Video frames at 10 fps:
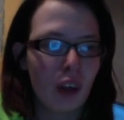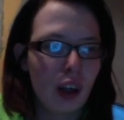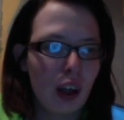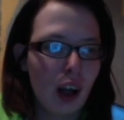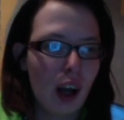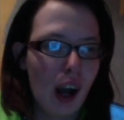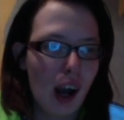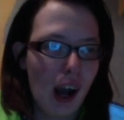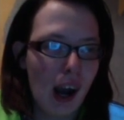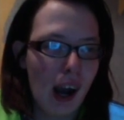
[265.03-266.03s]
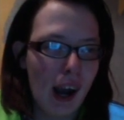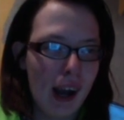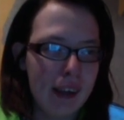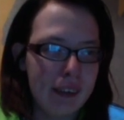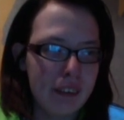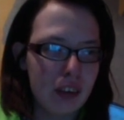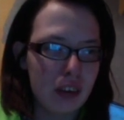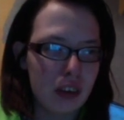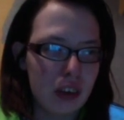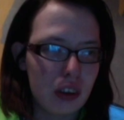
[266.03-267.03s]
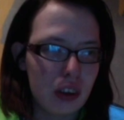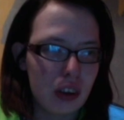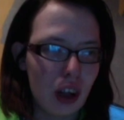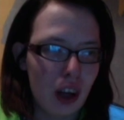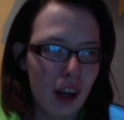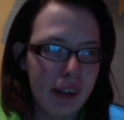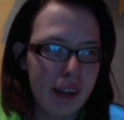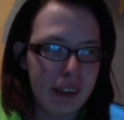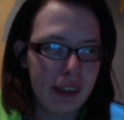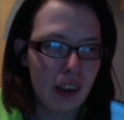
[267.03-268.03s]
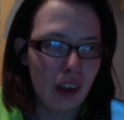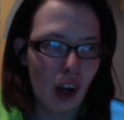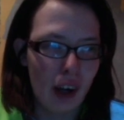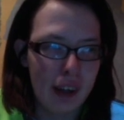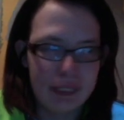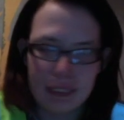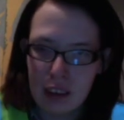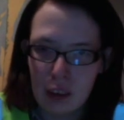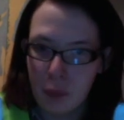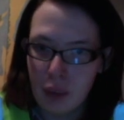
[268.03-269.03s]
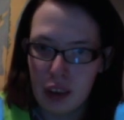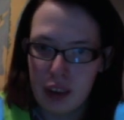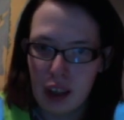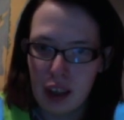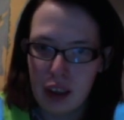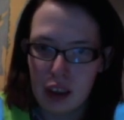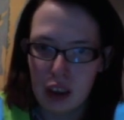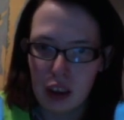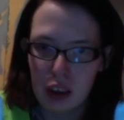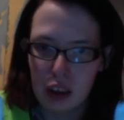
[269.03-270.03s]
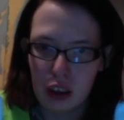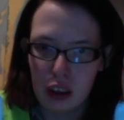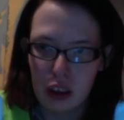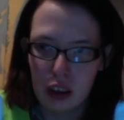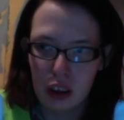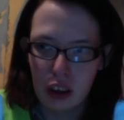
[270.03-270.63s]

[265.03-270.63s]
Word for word: and I did an I T B Tech extent.